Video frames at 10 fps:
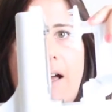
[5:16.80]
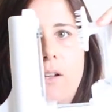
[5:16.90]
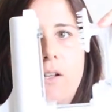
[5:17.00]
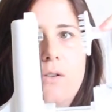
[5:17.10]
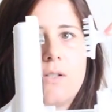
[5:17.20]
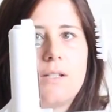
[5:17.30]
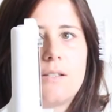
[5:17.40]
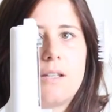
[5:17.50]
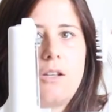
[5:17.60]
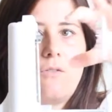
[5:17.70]
how you use it
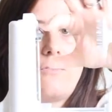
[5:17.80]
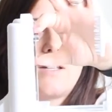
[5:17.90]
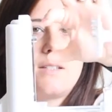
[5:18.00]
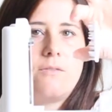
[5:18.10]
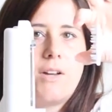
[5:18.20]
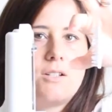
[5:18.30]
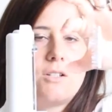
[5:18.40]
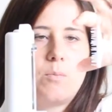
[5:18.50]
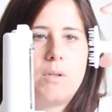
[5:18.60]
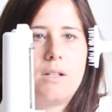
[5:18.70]
is that you fix the
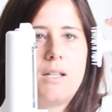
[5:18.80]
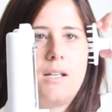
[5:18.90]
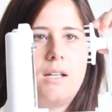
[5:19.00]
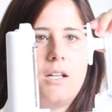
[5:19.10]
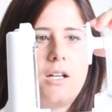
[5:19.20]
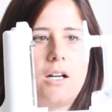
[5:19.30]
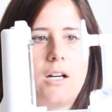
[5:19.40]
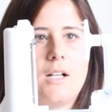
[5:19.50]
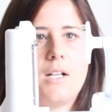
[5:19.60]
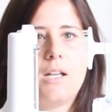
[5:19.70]
vegetable in
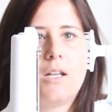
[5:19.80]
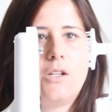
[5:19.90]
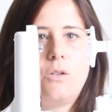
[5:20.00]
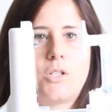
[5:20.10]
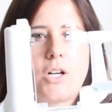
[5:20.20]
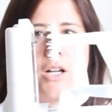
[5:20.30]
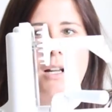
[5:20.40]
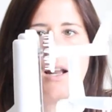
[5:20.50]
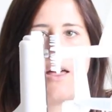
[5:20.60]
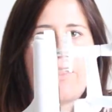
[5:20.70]
here, you turn
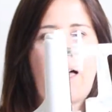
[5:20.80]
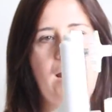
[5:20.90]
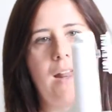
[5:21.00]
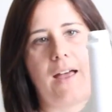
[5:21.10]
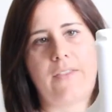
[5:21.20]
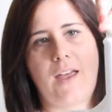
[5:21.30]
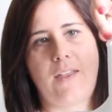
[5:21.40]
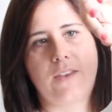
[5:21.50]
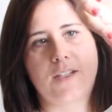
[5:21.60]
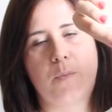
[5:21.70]
it like that, and
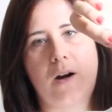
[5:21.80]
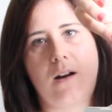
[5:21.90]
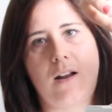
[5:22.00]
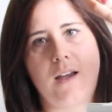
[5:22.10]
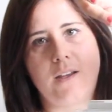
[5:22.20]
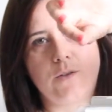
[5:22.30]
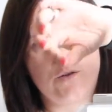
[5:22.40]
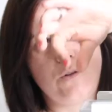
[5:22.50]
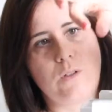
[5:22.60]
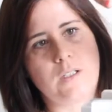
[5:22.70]
then the
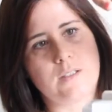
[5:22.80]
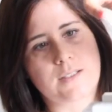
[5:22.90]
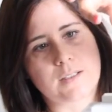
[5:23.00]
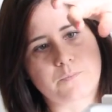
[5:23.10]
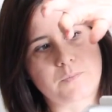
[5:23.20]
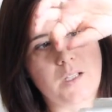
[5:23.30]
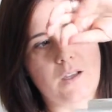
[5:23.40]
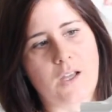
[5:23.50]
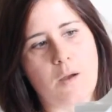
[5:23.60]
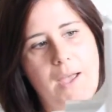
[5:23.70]
spiralized noodles
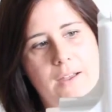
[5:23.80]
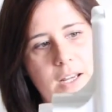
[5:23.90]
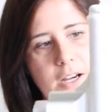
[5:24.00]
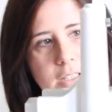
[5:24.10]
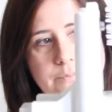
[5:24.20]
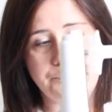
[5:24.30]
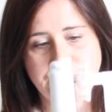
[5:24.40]
come out here.